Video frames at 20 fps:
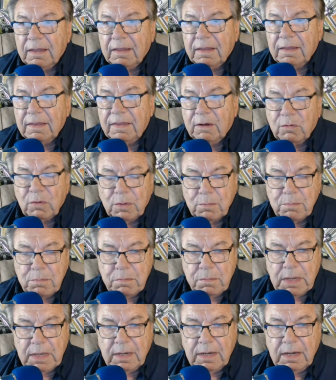there were
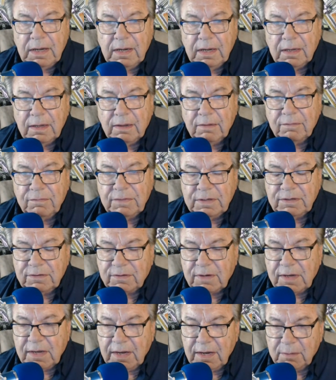many of these
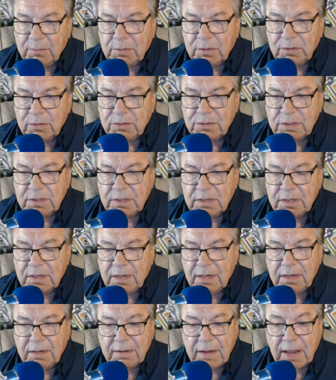cameras,
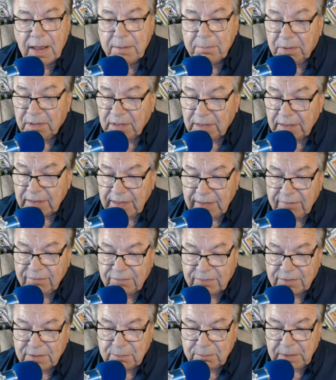I
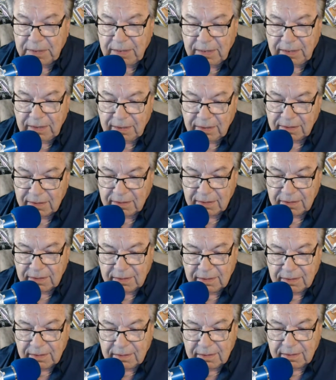believe to be
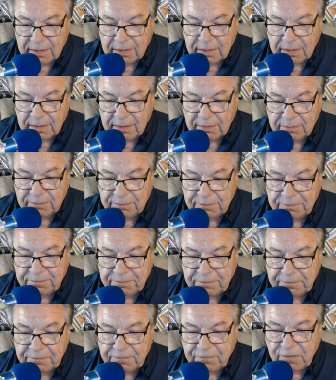
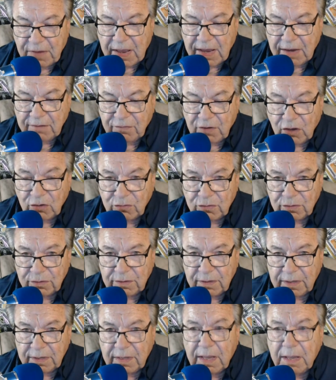500
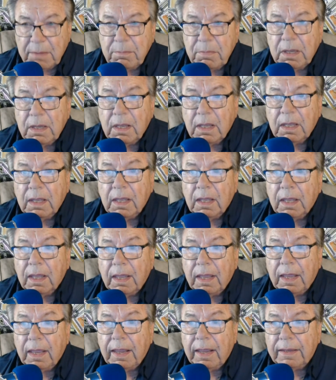of them,
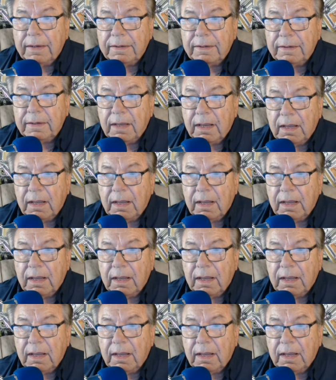and